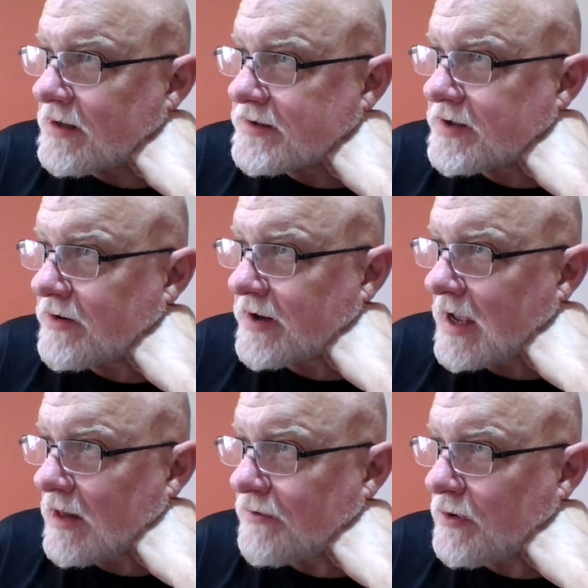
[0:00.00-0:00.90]
Southern
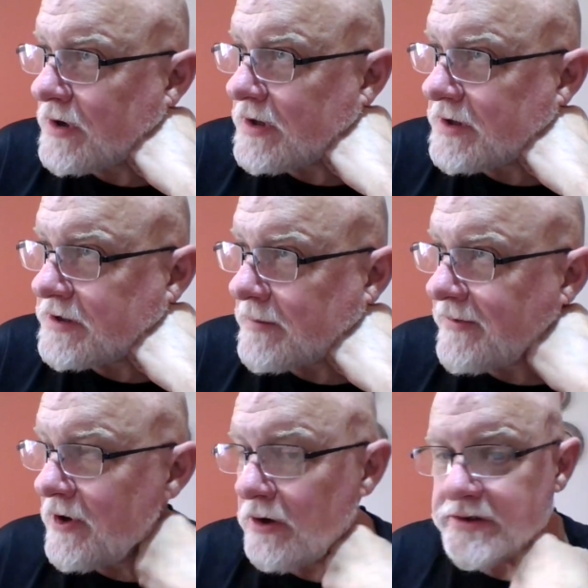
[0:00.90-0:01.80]
California in the time
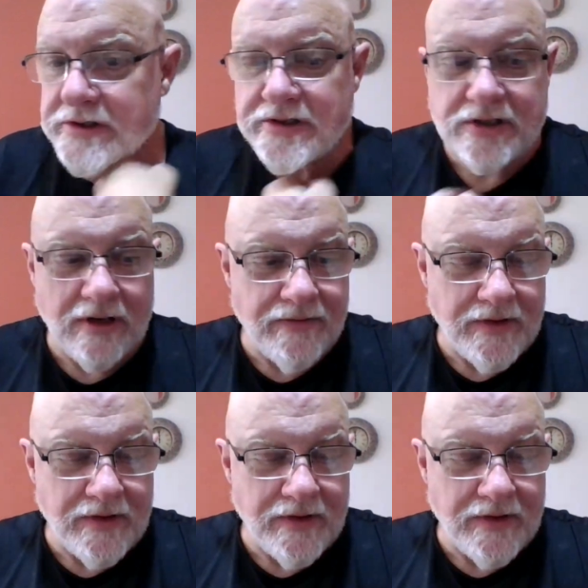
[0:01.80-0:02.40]
of cults and stuff.